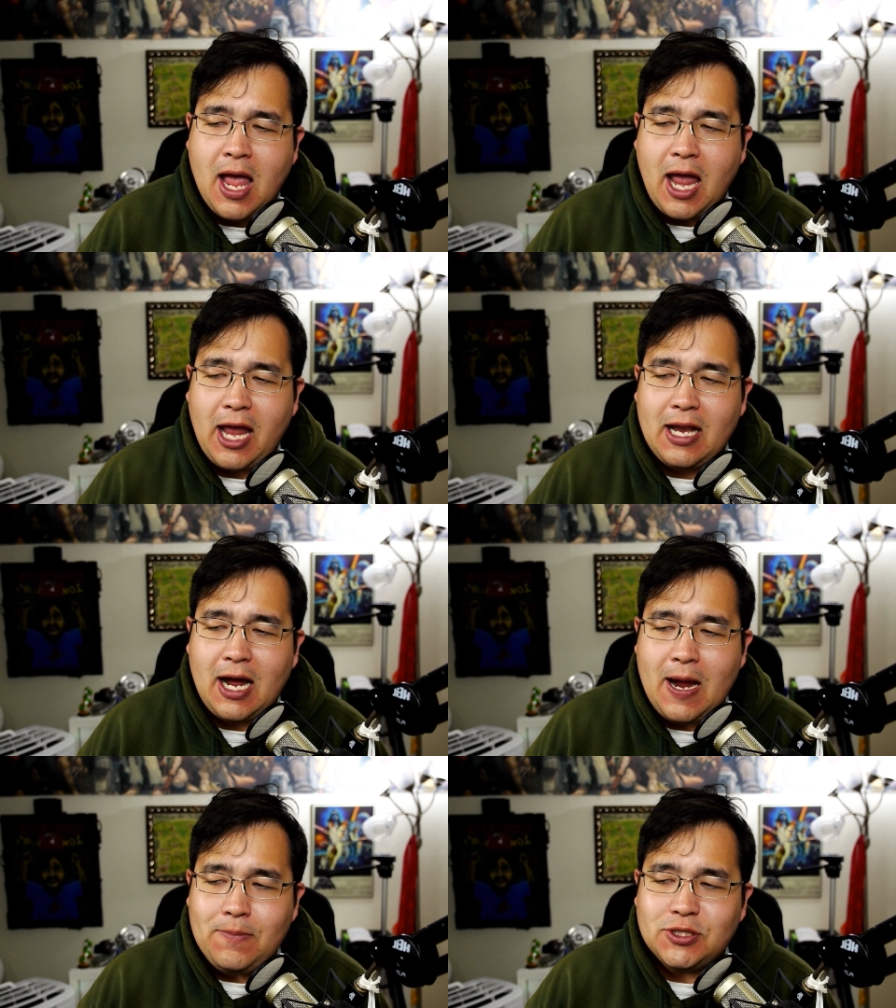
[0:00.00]
And
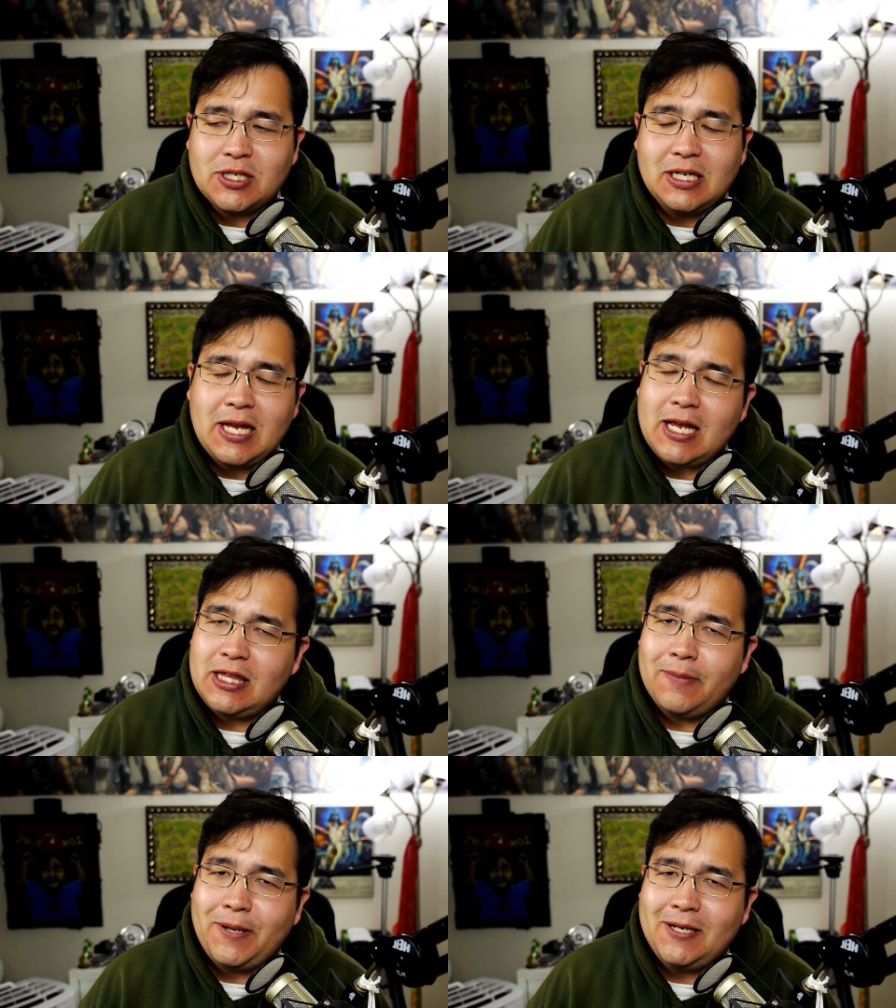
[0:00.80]
I'm just going to take
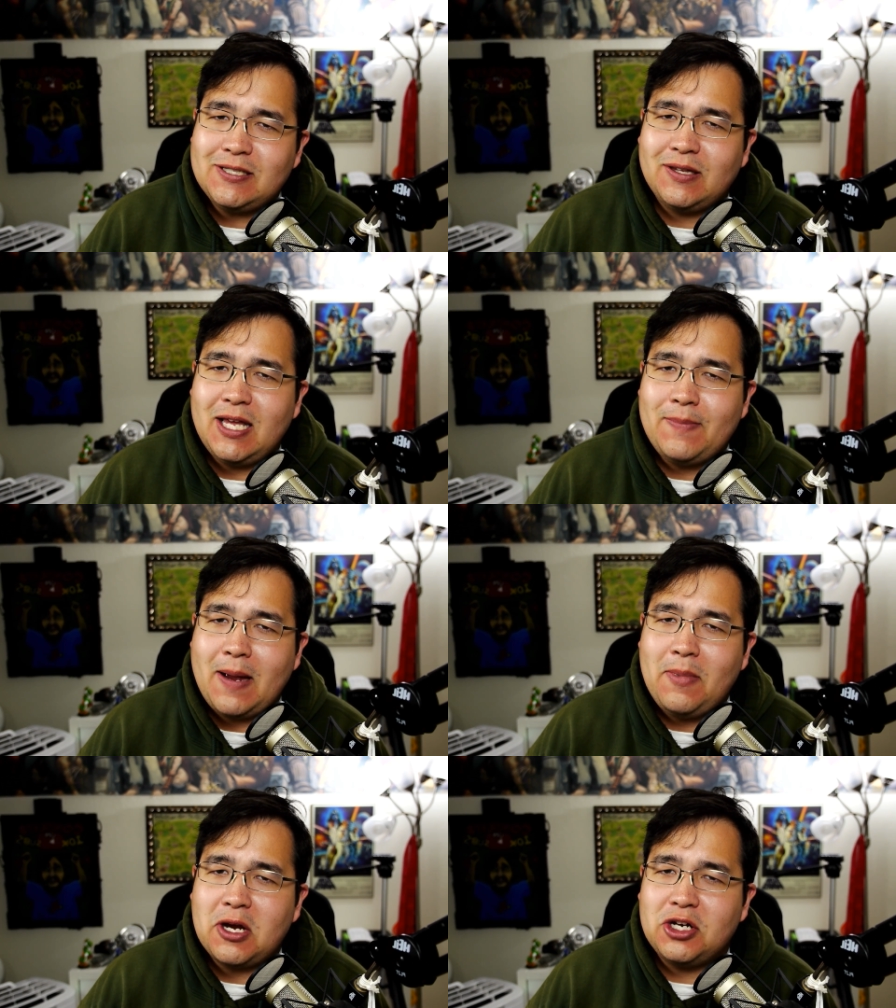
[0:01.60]
the opinions of them.
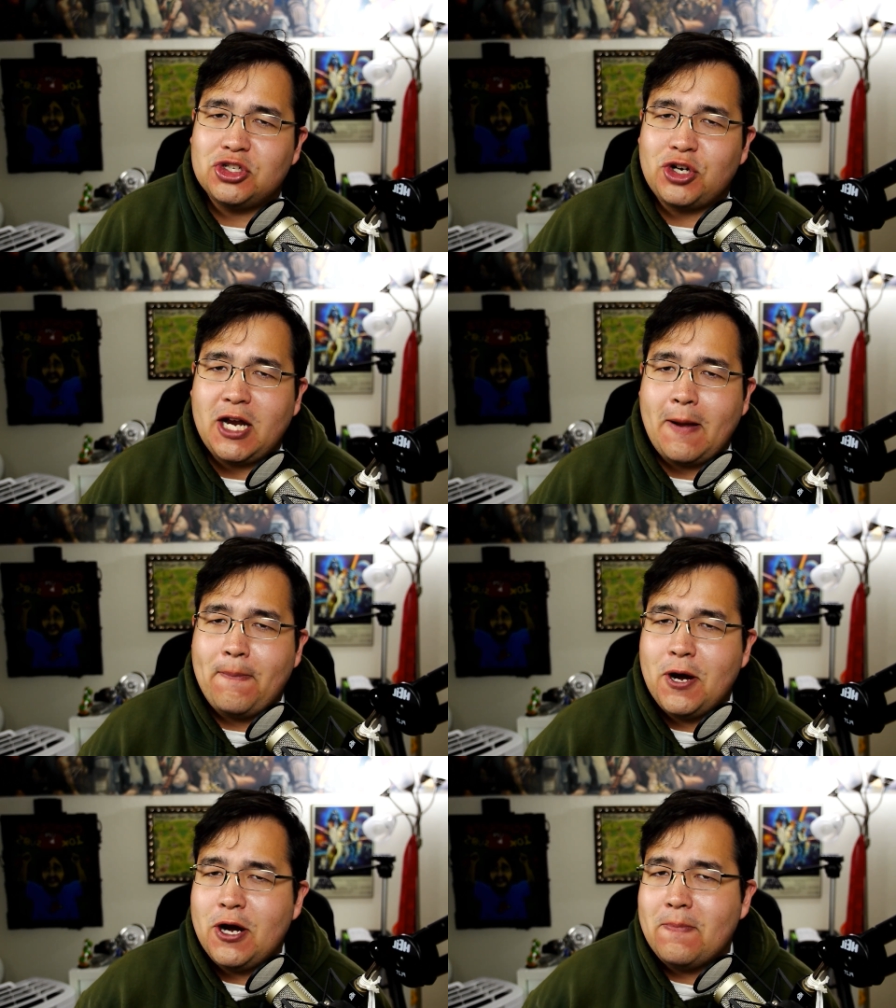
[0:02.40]
I'm not going to try to
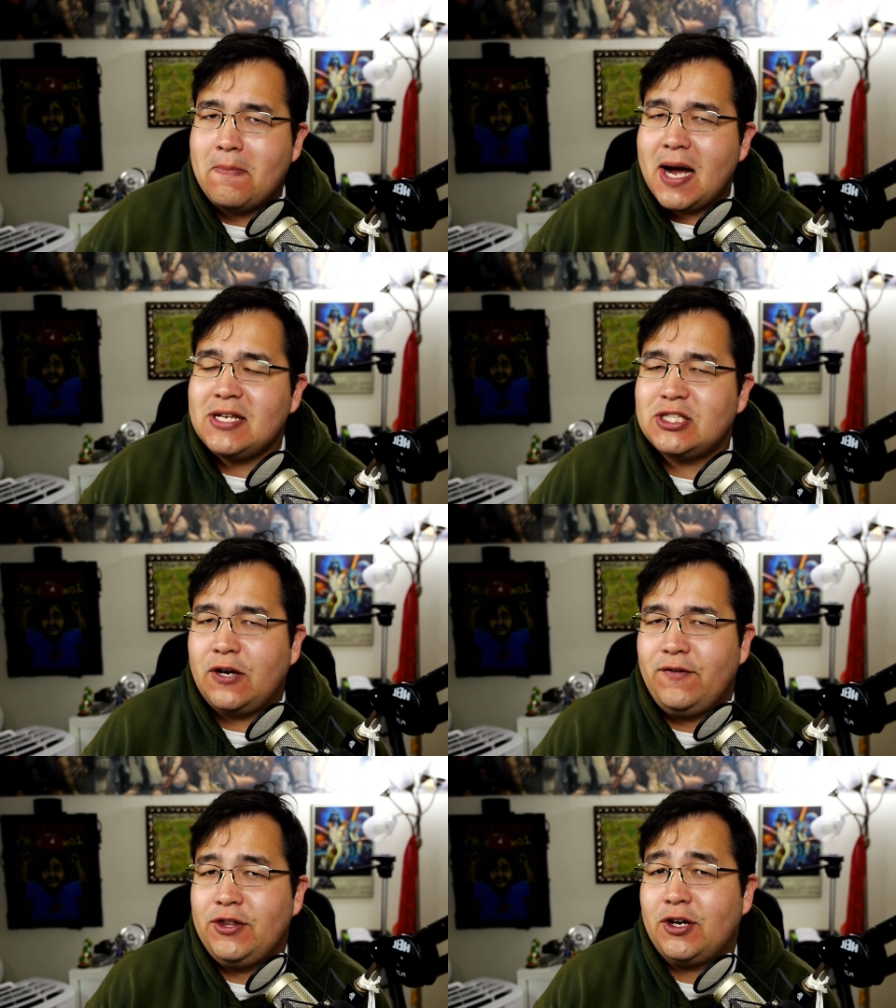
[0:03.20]
put
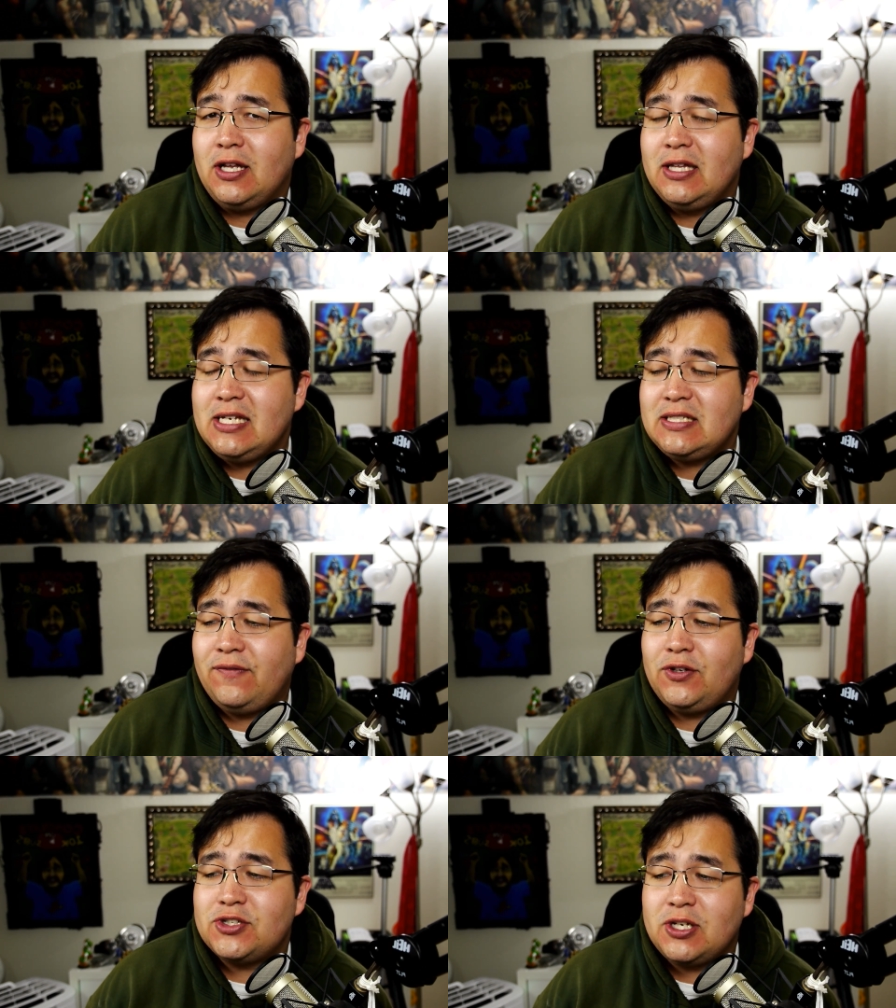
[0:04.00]
myself in there unless
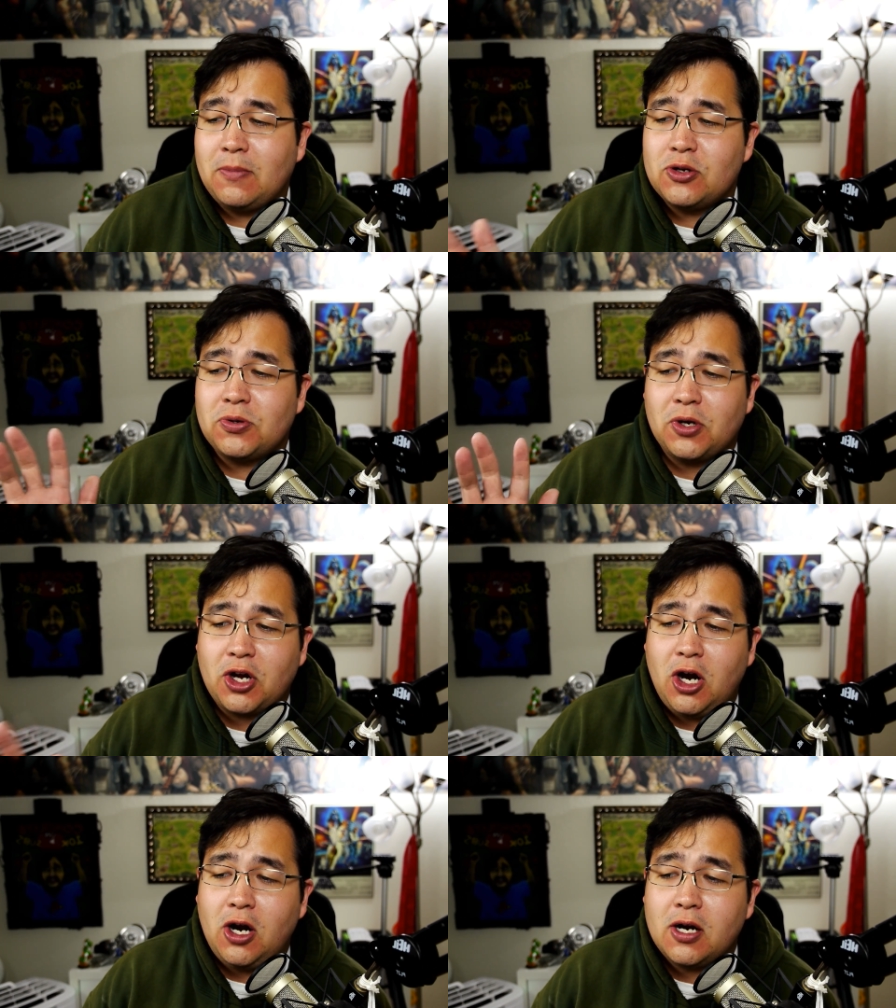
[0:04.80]
if there's some sort of
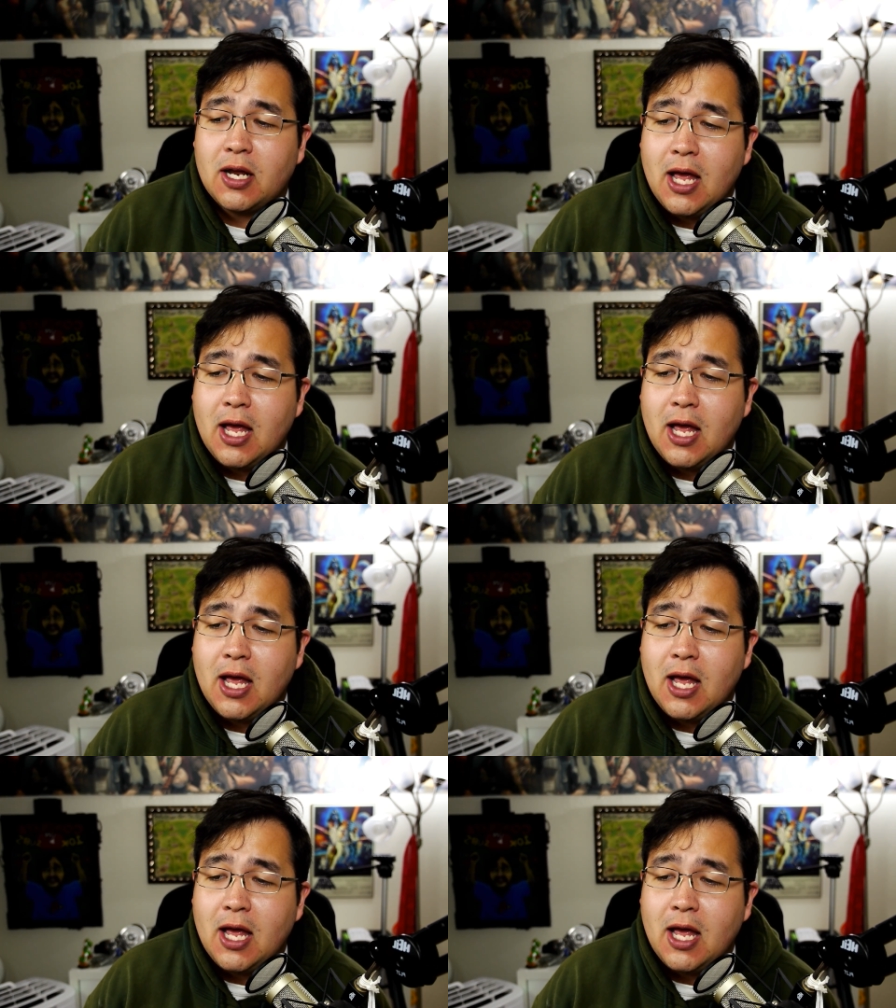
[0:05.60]
card